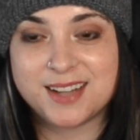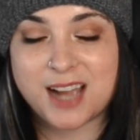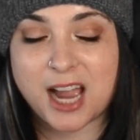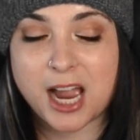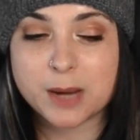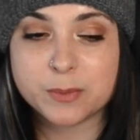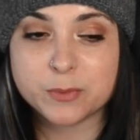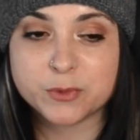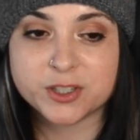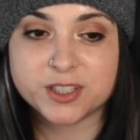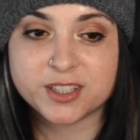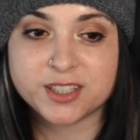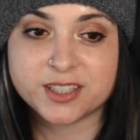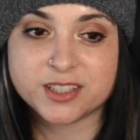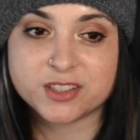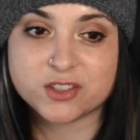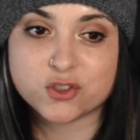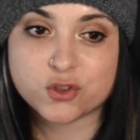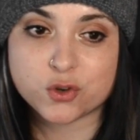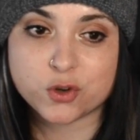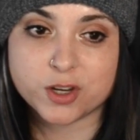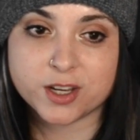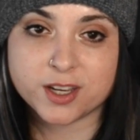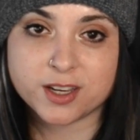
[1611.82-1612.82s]
I'm really
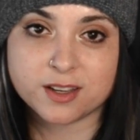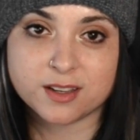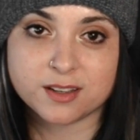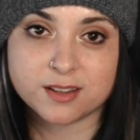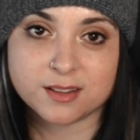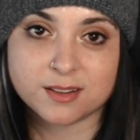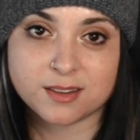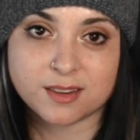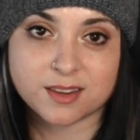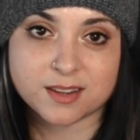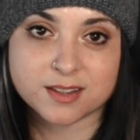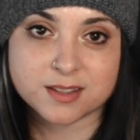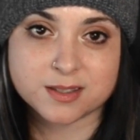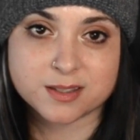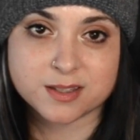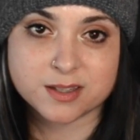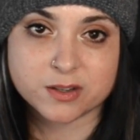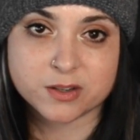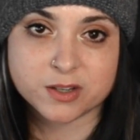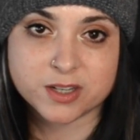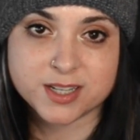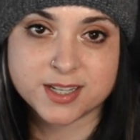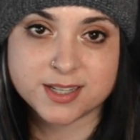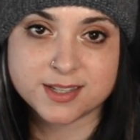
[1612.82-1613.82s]
enjoying this
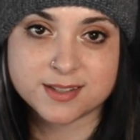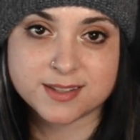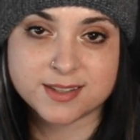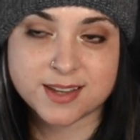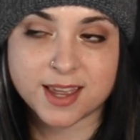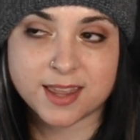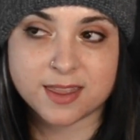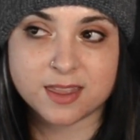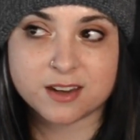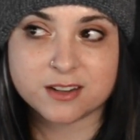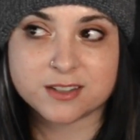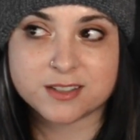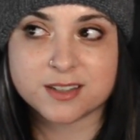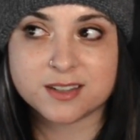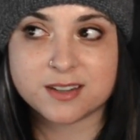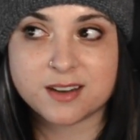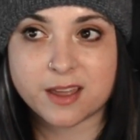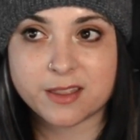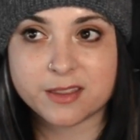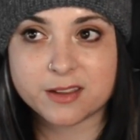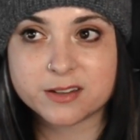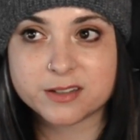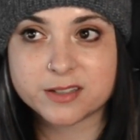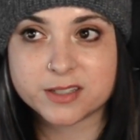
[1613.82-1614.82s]
series, and there's
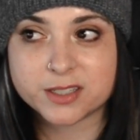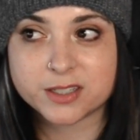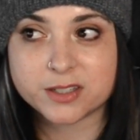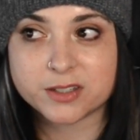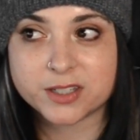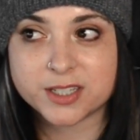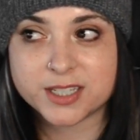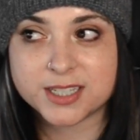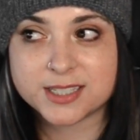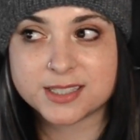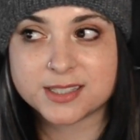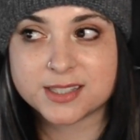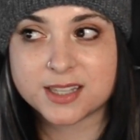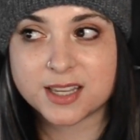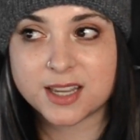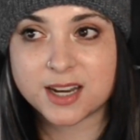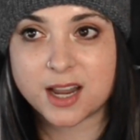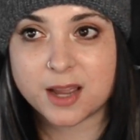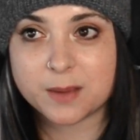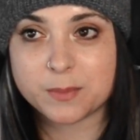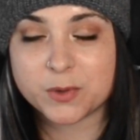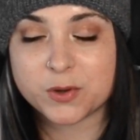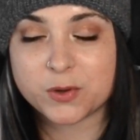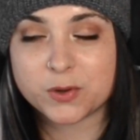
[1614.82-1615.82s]
another series
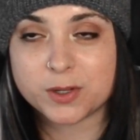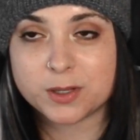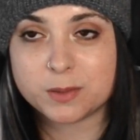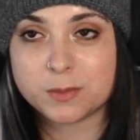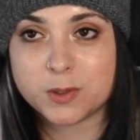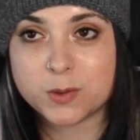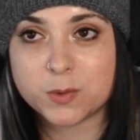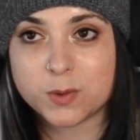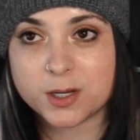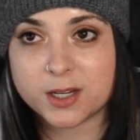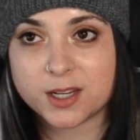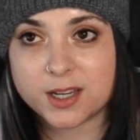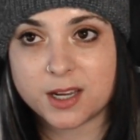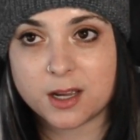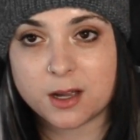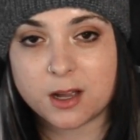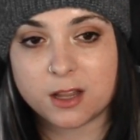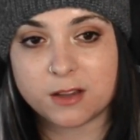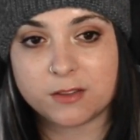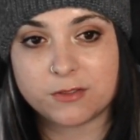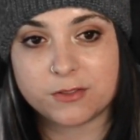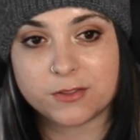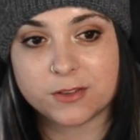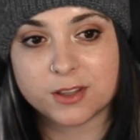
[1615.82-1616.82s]
that I'm going to be working
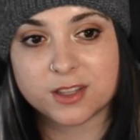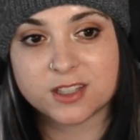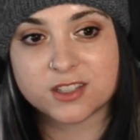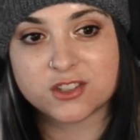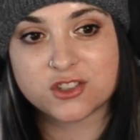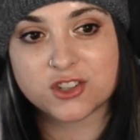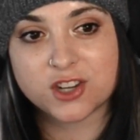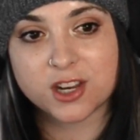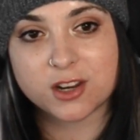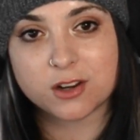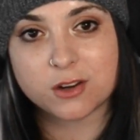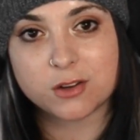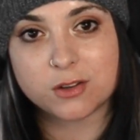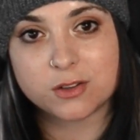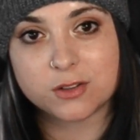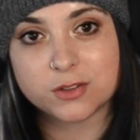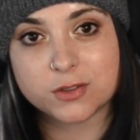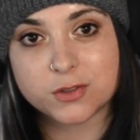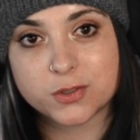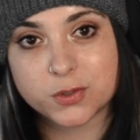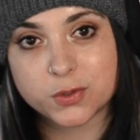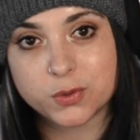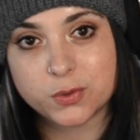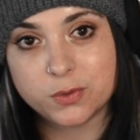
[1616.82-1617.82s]
on for this channel
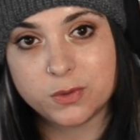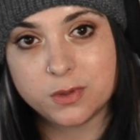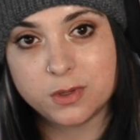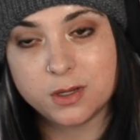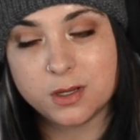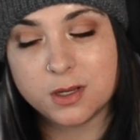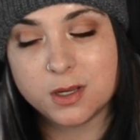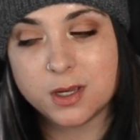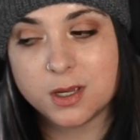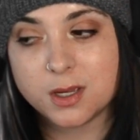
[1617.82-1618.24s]
soon.